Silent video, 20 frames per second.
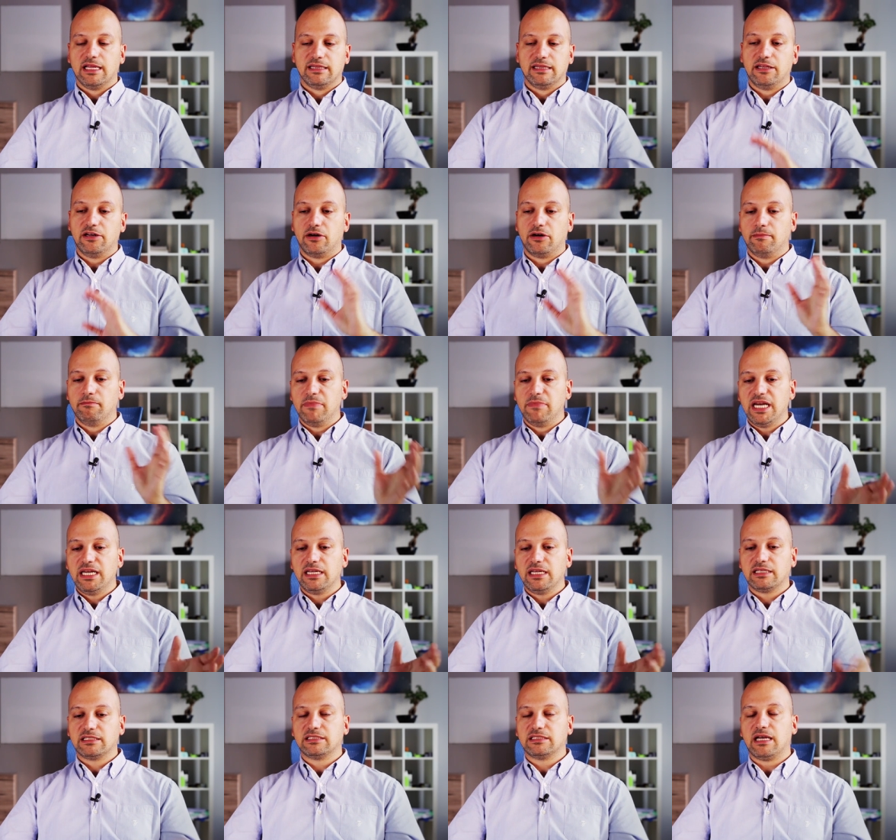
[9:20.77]
There are
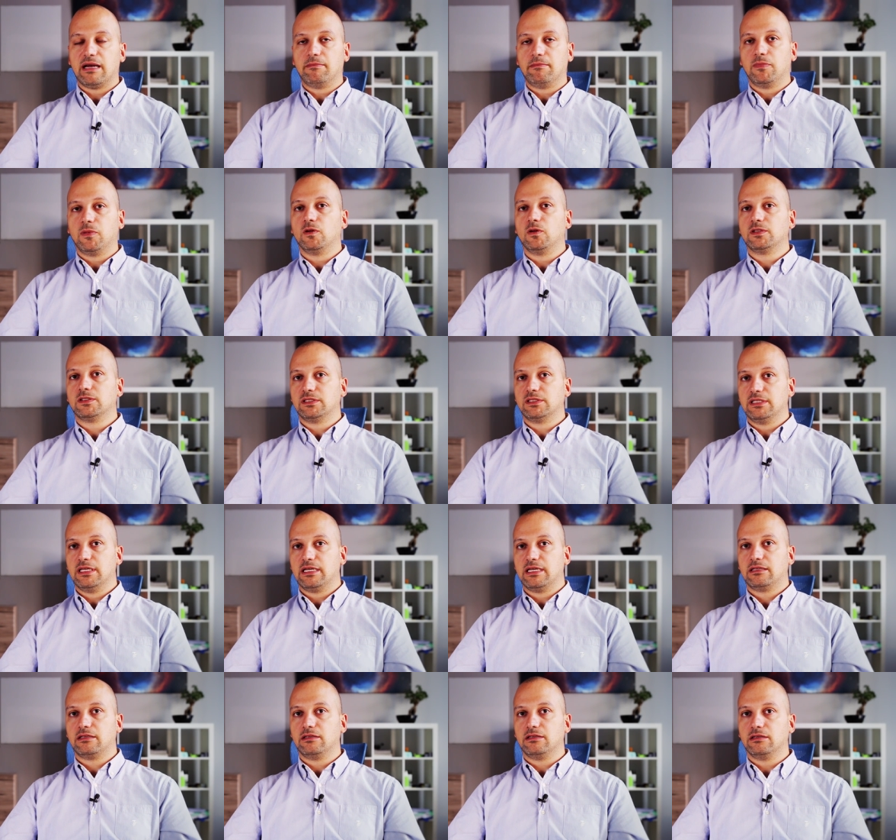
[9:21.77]
many examples
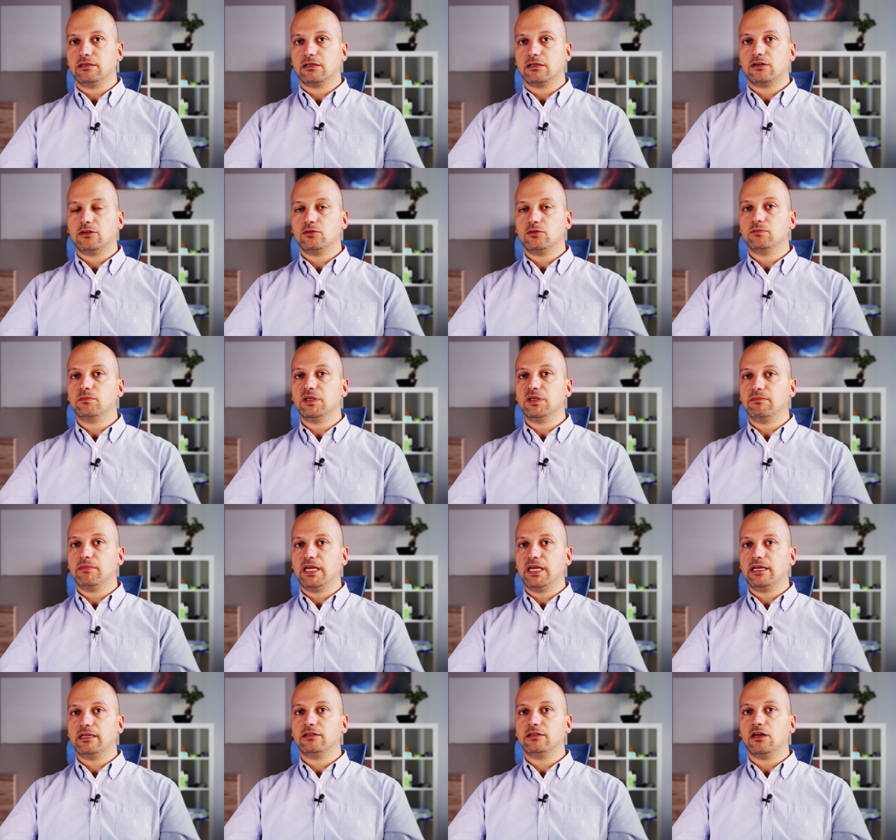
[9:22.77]
that uh, could be
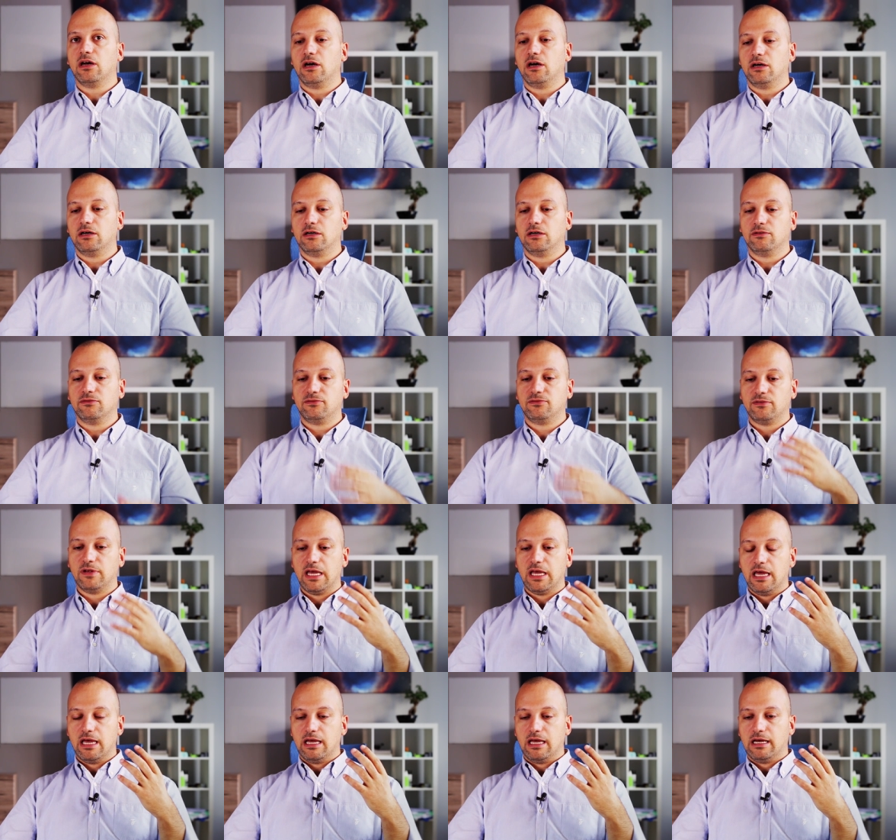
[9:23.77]
made of
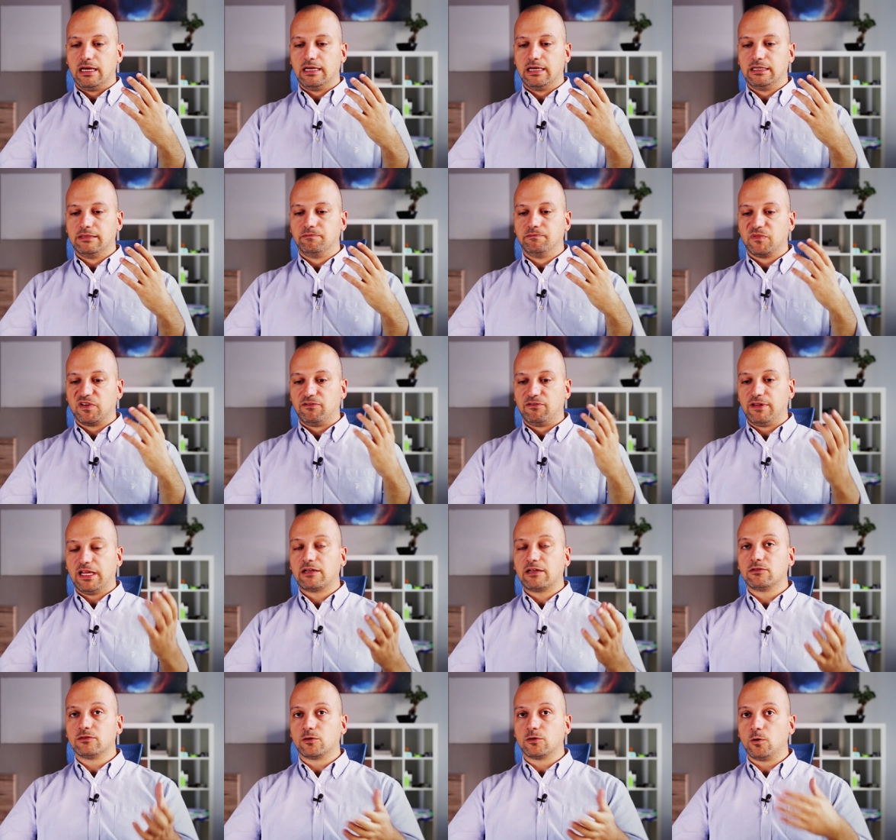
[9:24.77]
um,
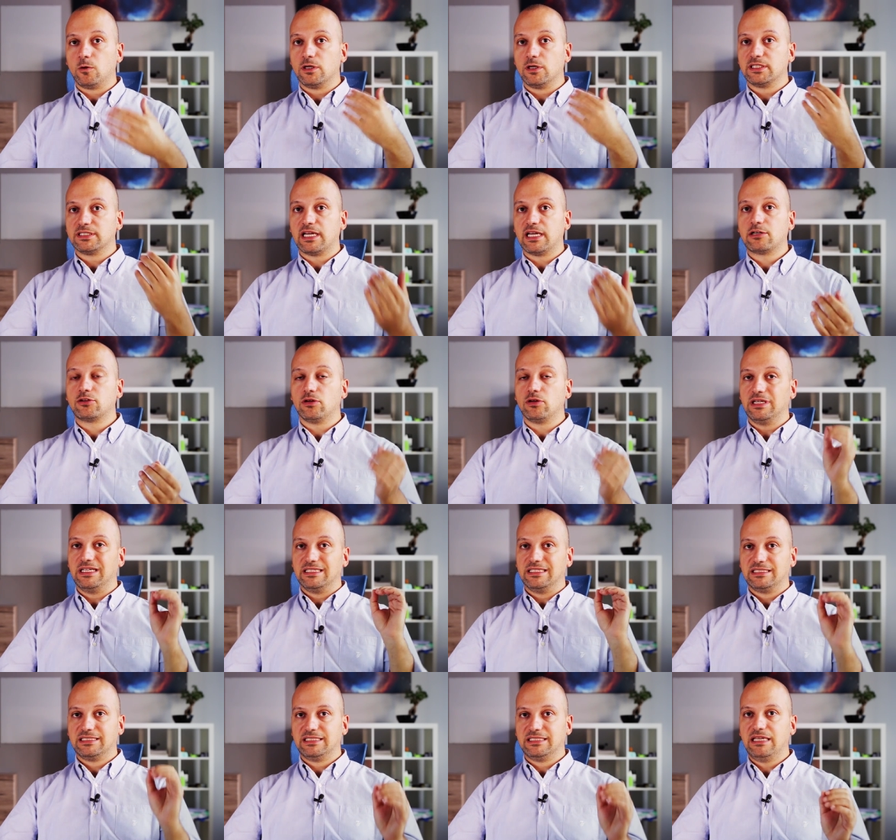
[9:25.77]
flight controllers
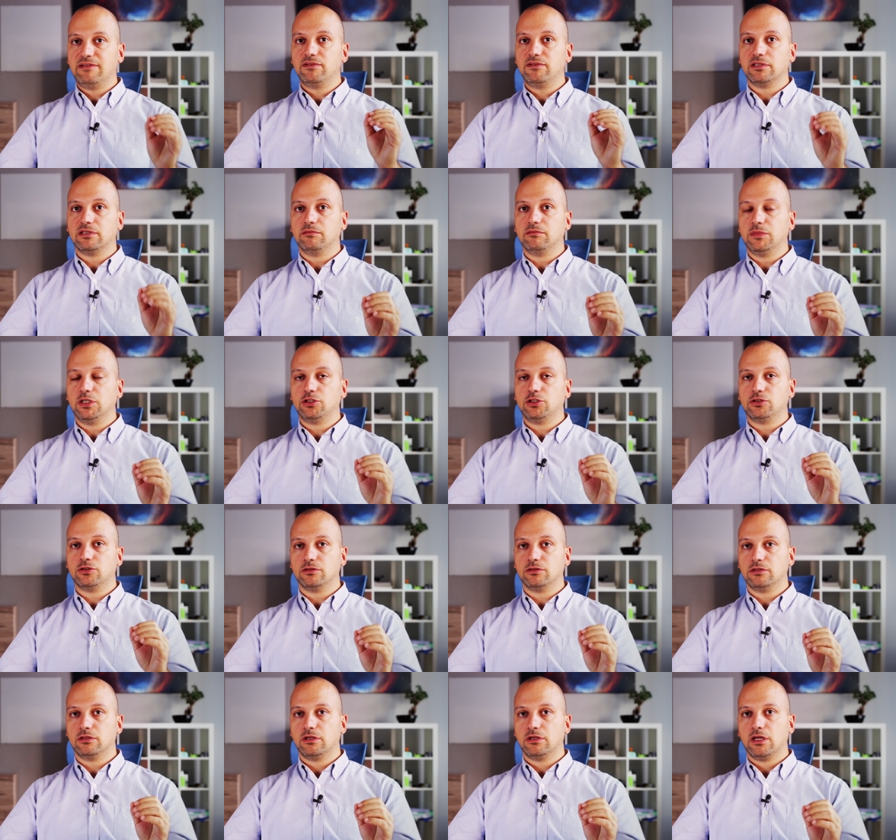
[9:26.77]
actually saving the
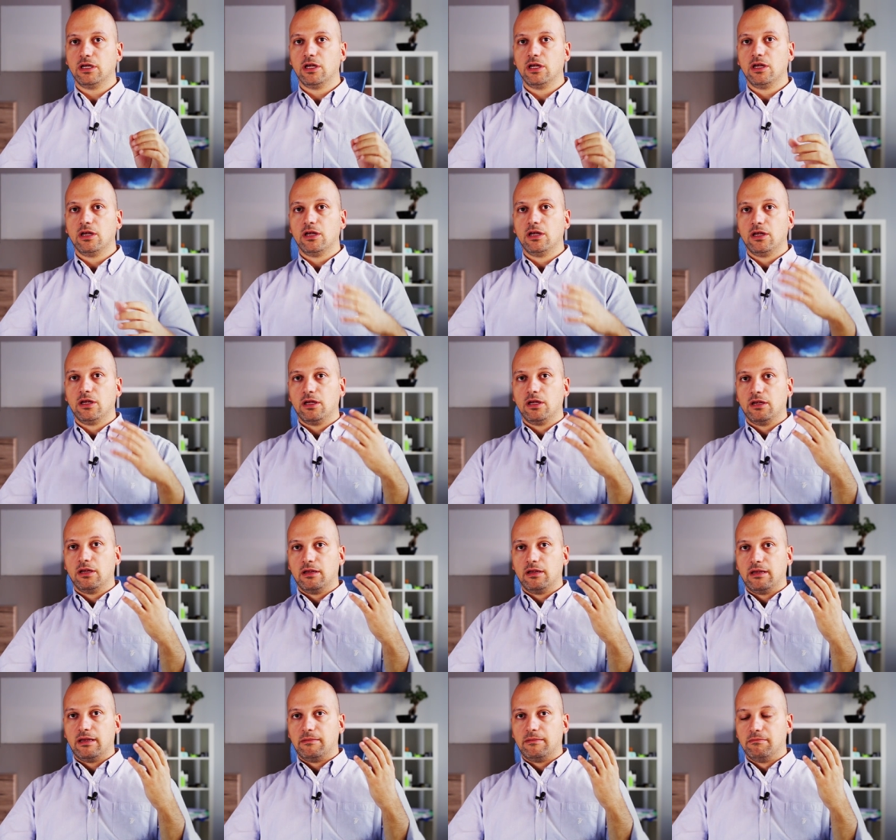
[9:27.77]
mission,
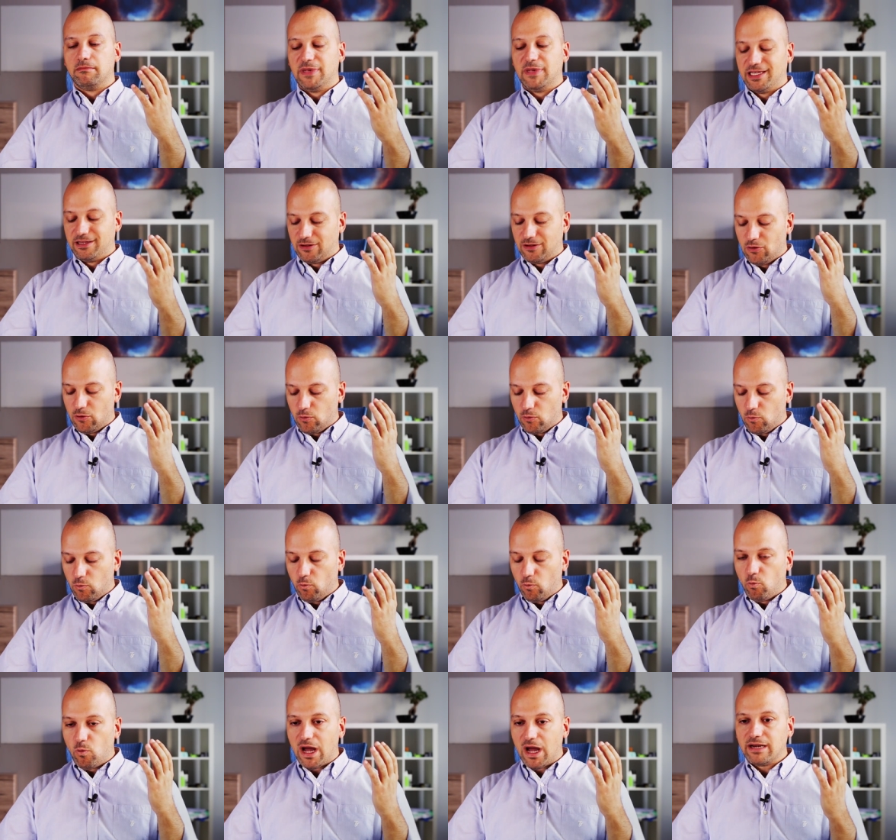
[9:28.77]
but
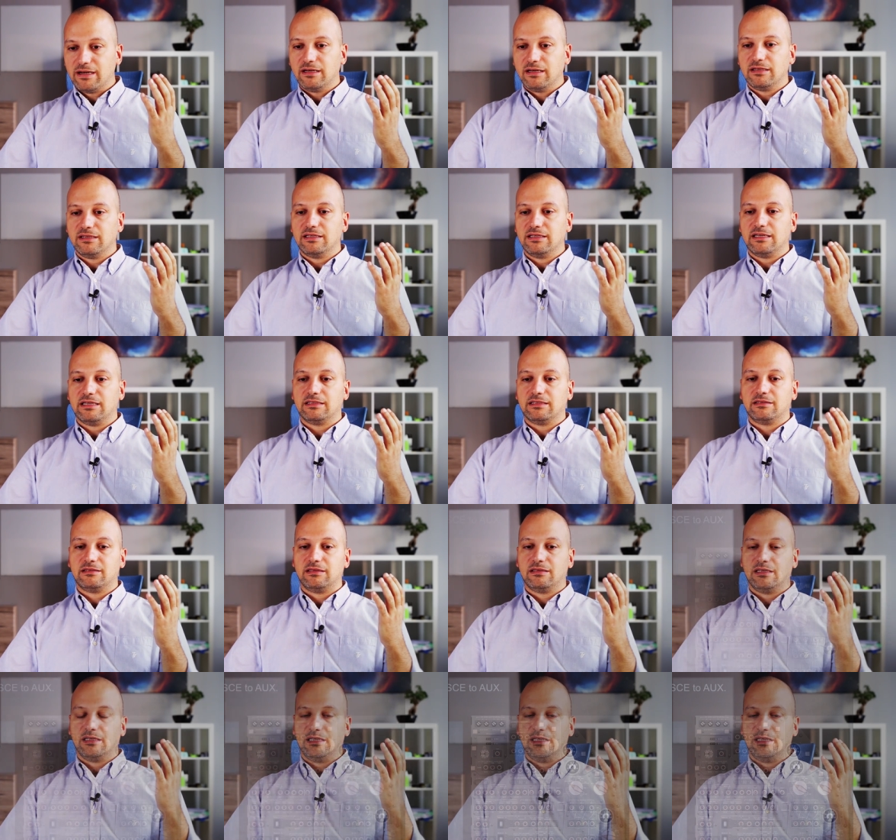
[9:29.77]
one that